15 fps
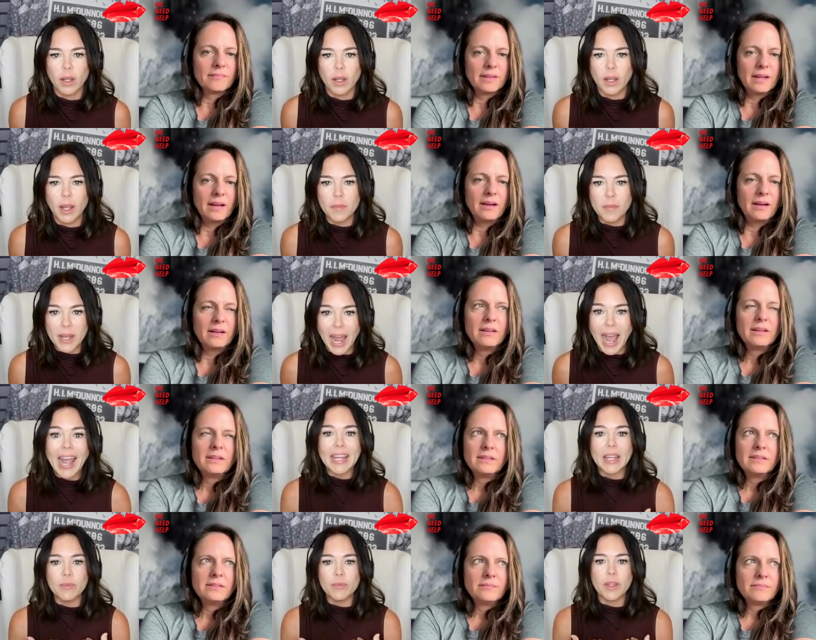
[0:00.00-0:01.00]
Speaker 1: Yeah. I mean,
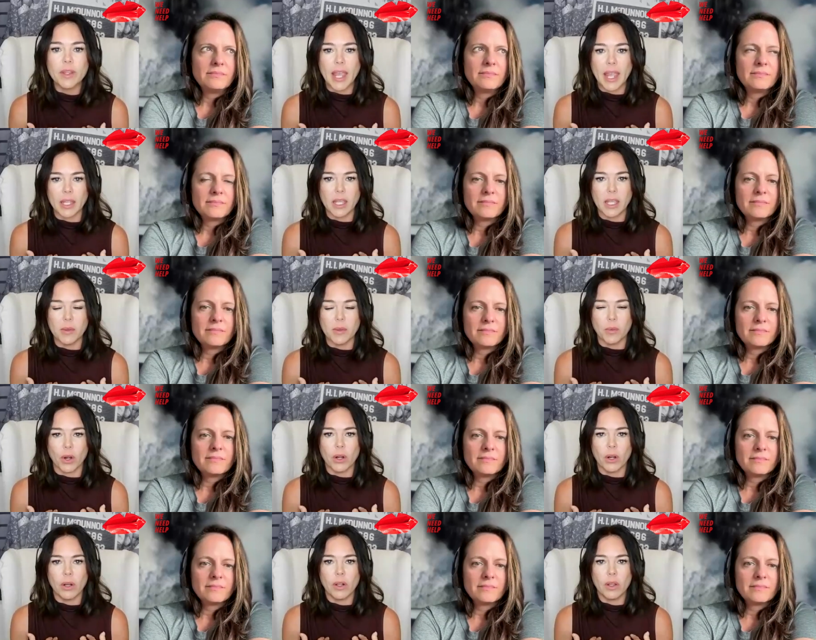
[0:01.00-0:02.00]
I
Speaker 2: am the
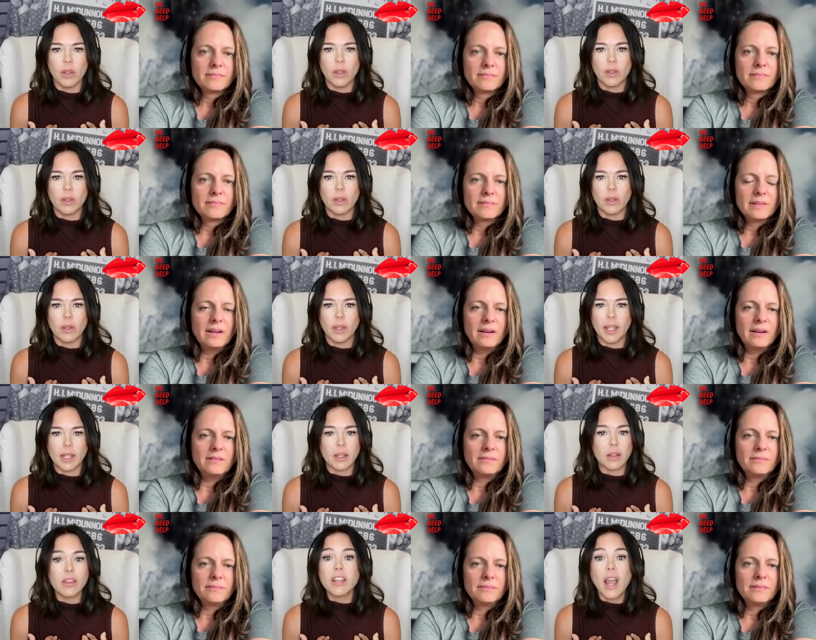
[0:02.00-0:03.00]
gatekeeper. Yeah.
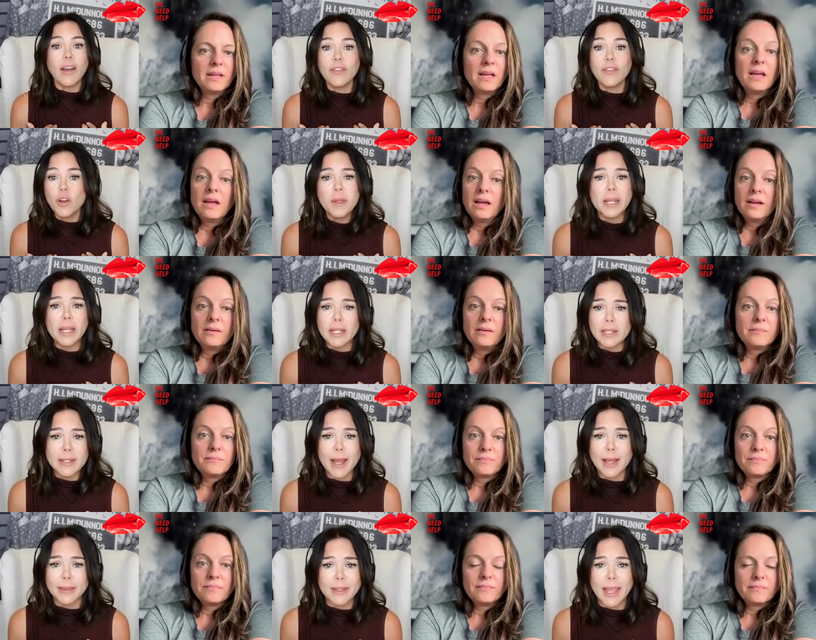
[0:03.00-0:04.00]
Like the government is
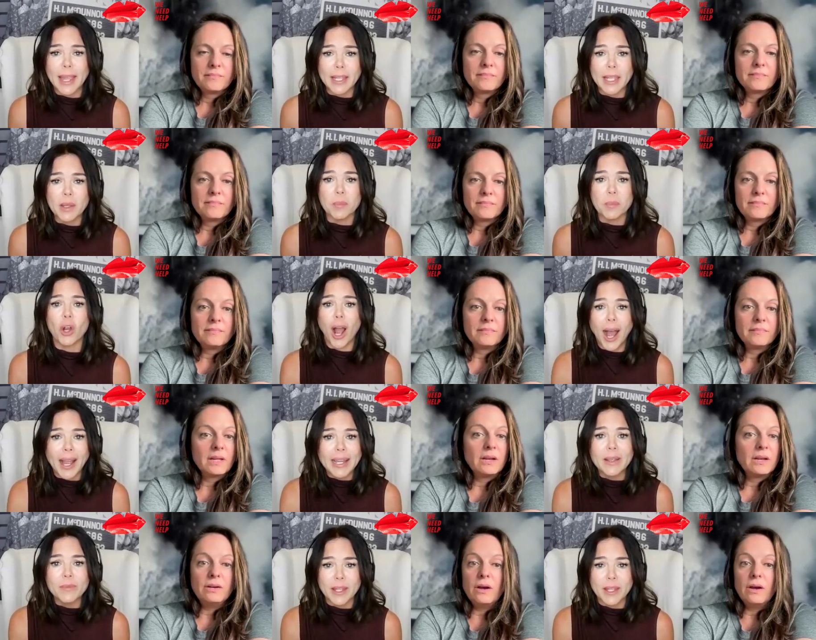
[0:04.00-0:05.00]
not the gatekeeper. I
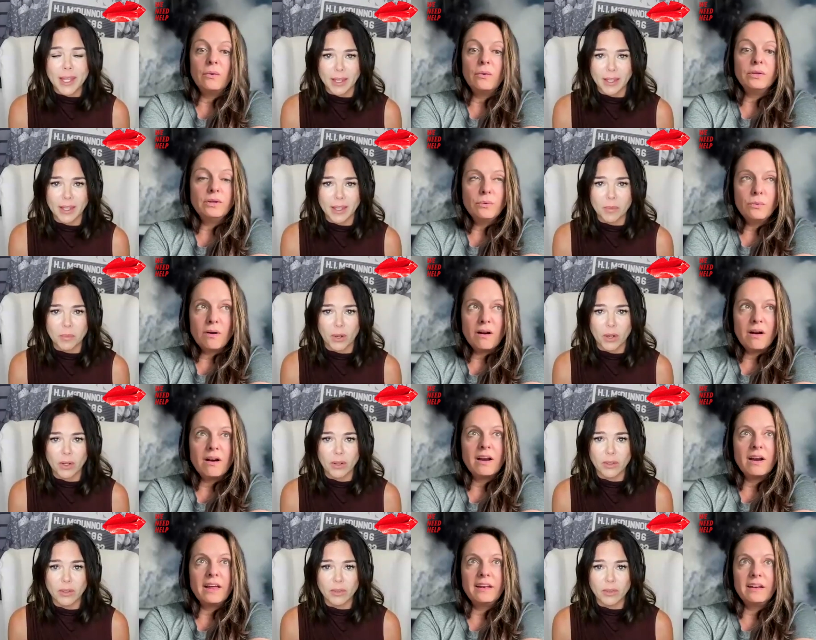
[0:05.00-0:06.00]
am the no, gatekeeper. you
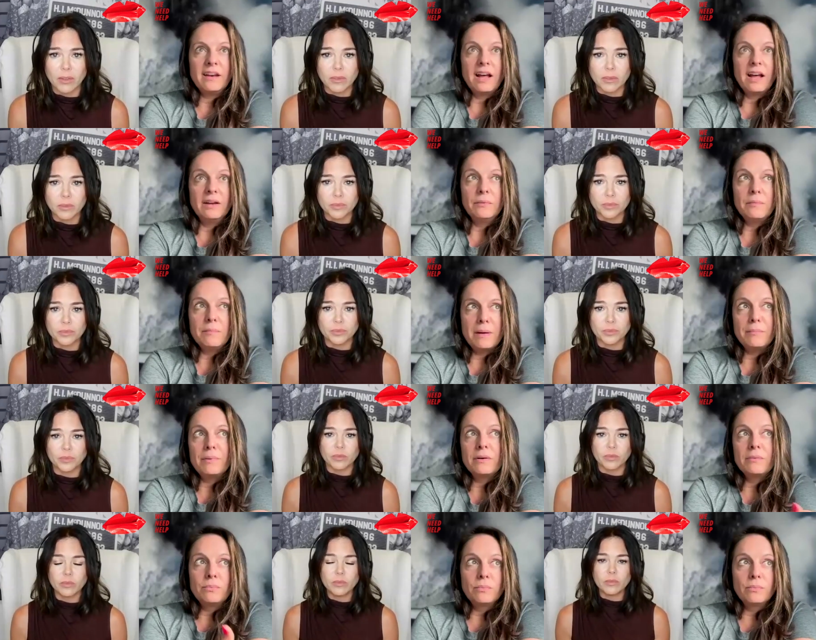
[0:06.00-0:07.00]
are. And I
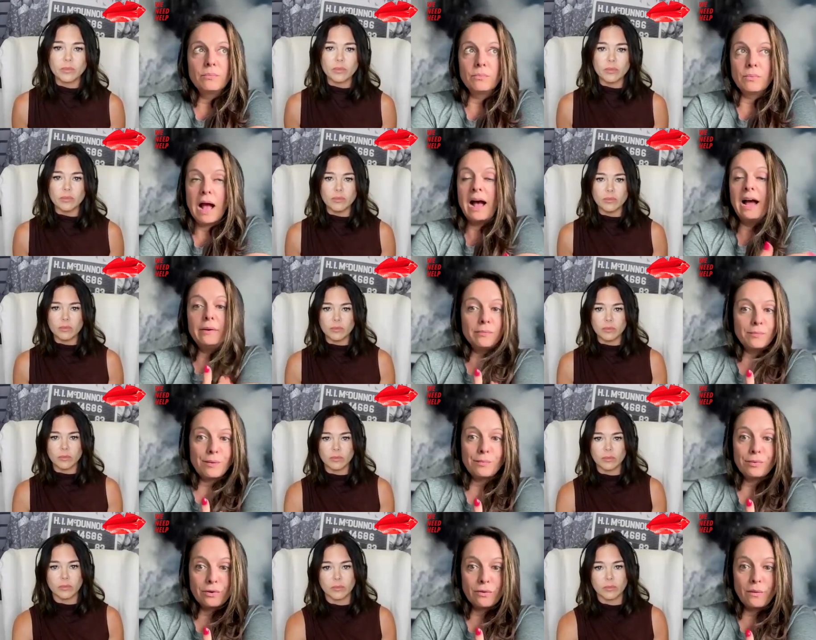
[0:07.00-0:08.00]
remember I
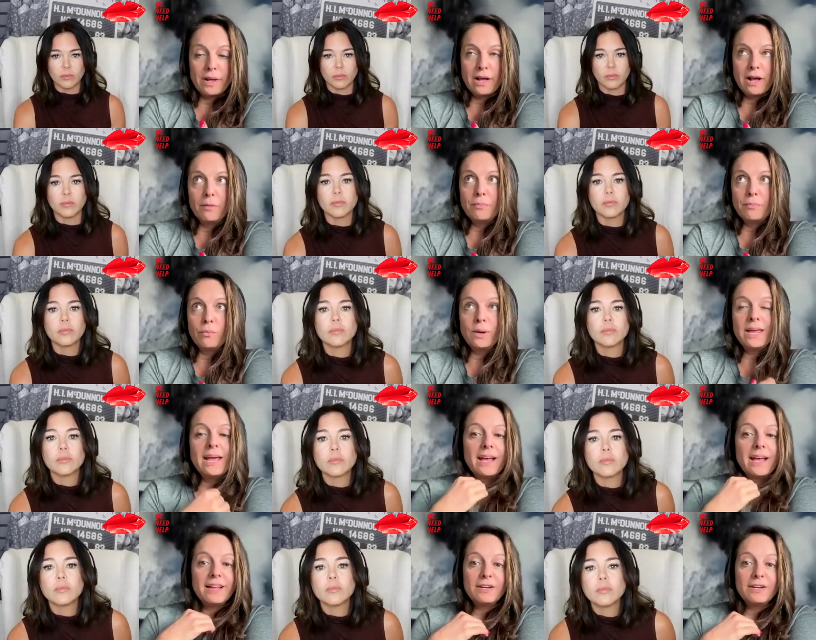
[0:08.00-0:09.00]
remember growing up, we
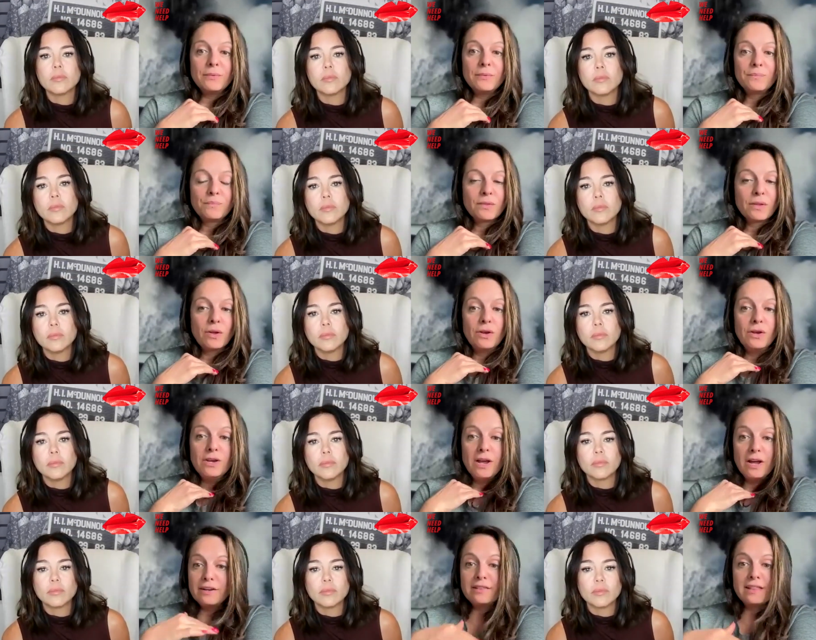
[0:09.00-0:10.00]
had
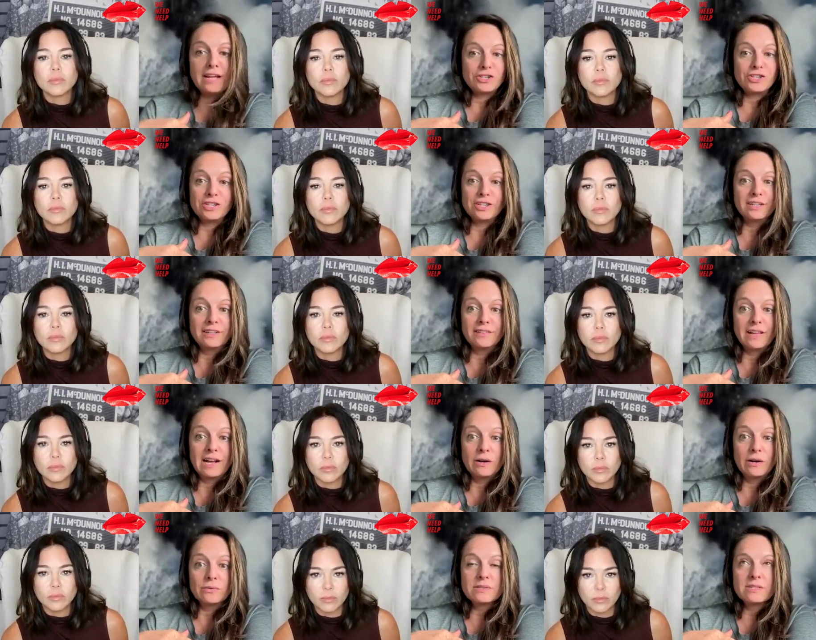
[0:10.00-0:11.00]
none of that shit in the
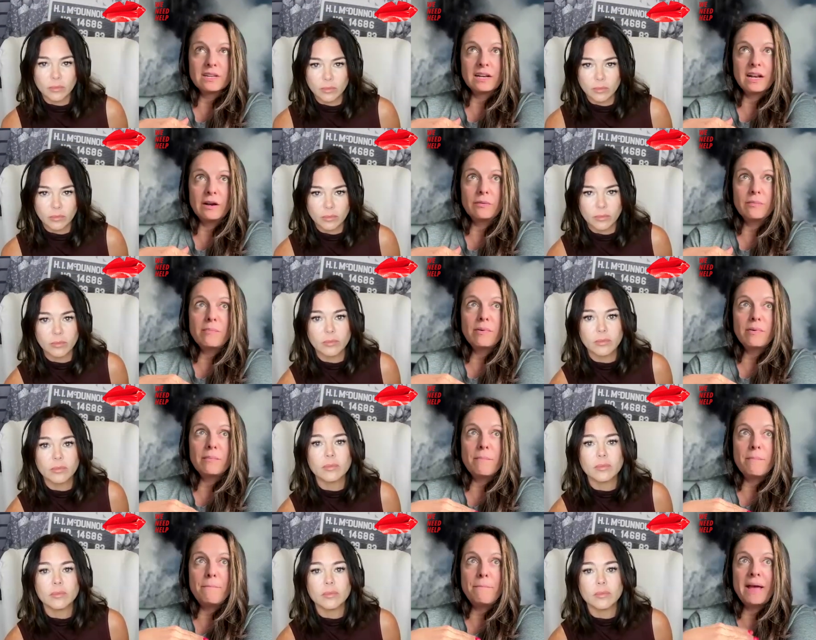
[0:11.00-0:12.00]
house. And I
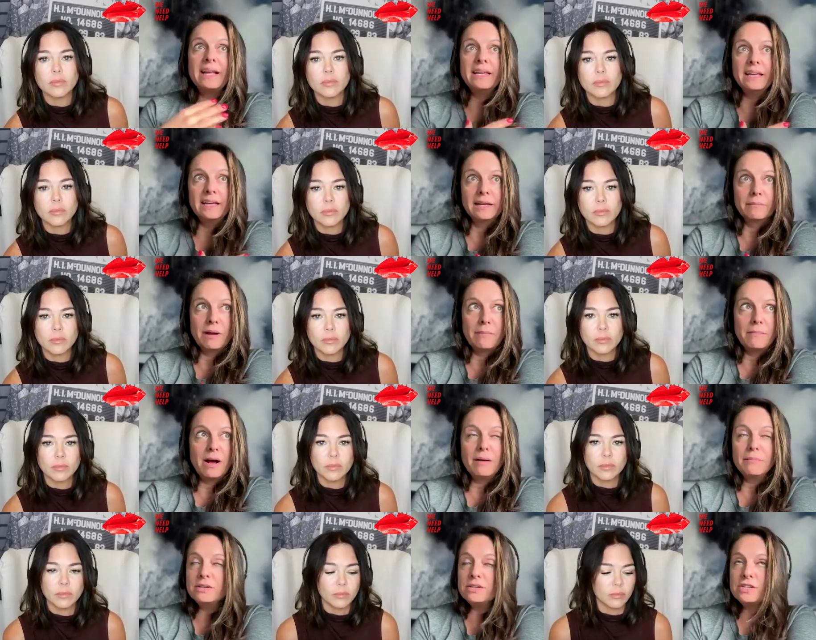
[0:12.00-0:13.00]
remember begging my
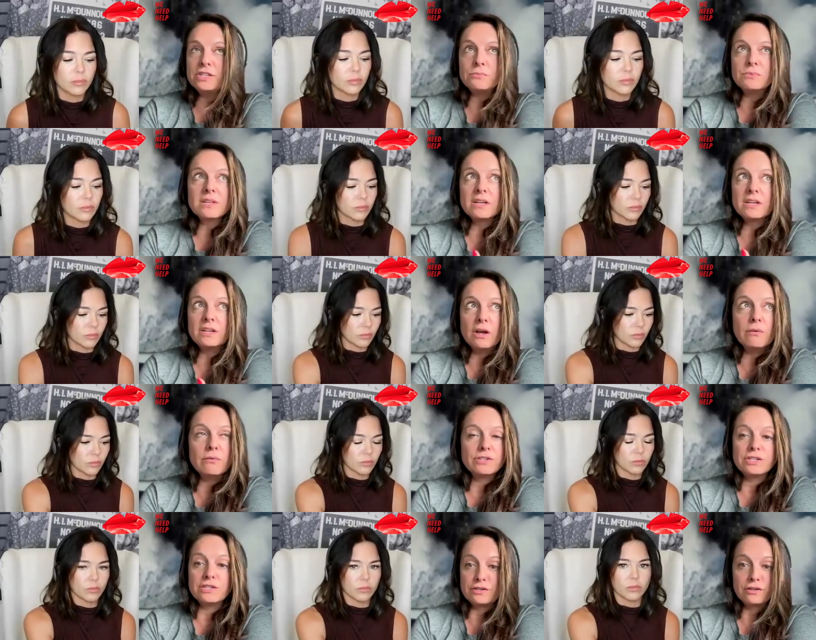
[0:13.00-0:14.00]
mom, and she was like, no,
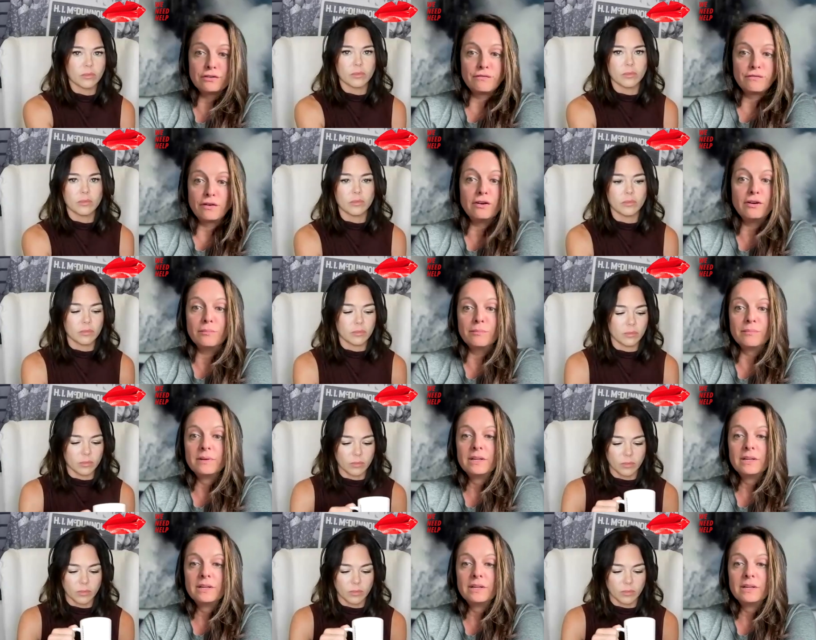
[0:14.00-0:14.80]
she stood firm.